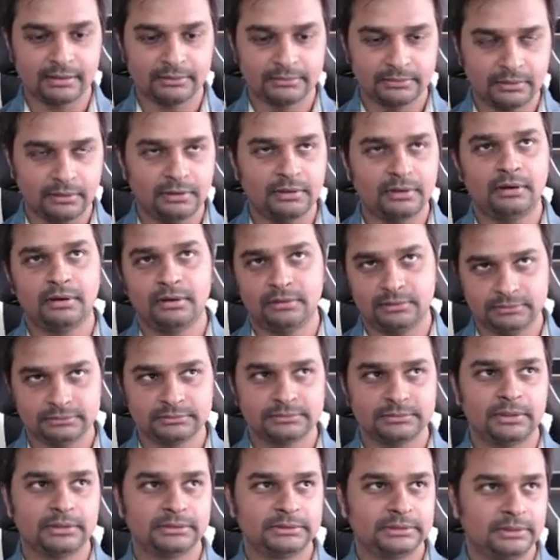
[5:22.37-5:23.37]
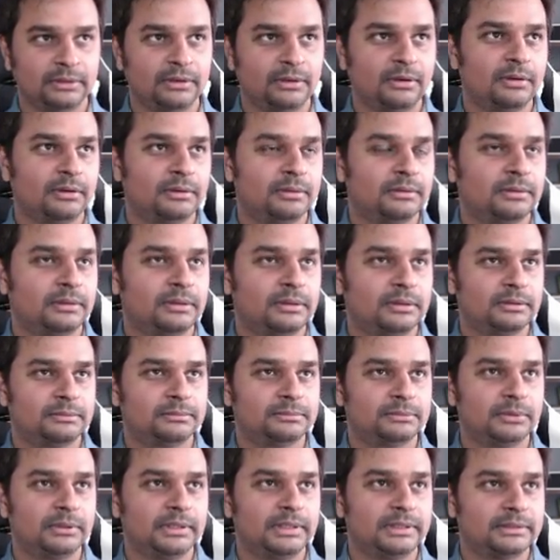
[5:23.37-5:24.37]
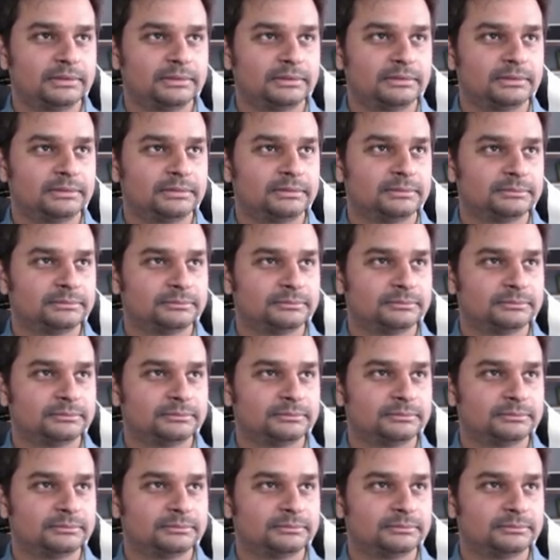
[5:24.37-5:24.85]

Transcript: or the law or police,